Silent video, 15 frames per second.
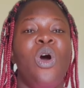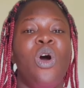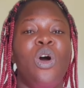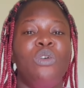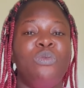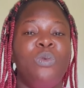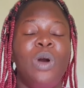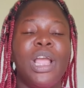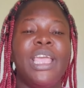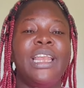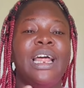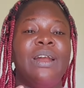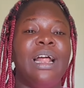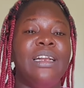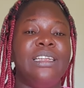of
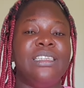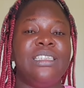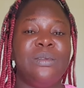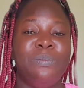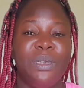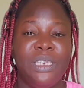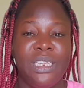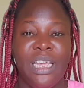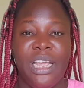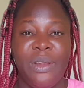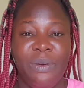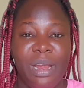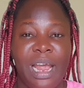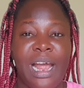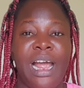walking around the
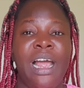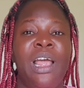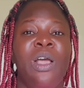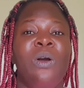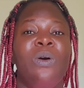CBD area.